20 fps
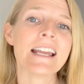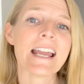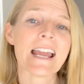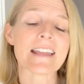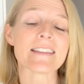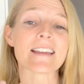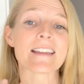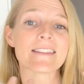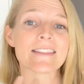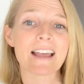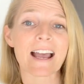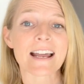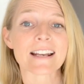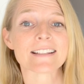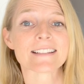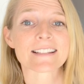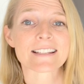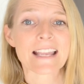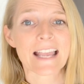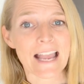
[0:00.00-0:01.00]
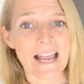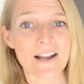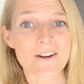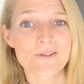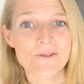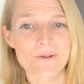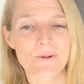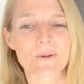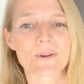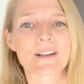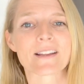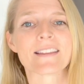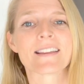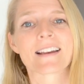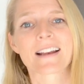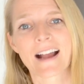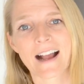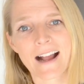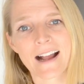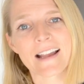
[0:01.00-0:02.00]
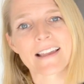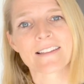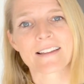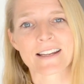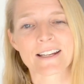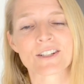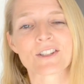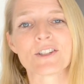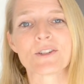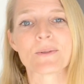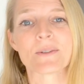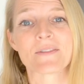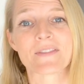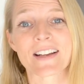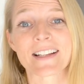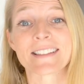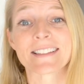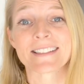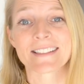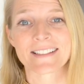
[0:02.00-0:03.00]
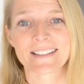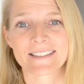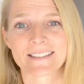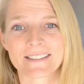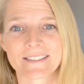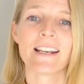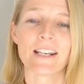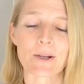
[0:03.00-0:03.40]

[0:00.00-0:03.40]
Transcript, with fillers: and that is a category that I like to invest in.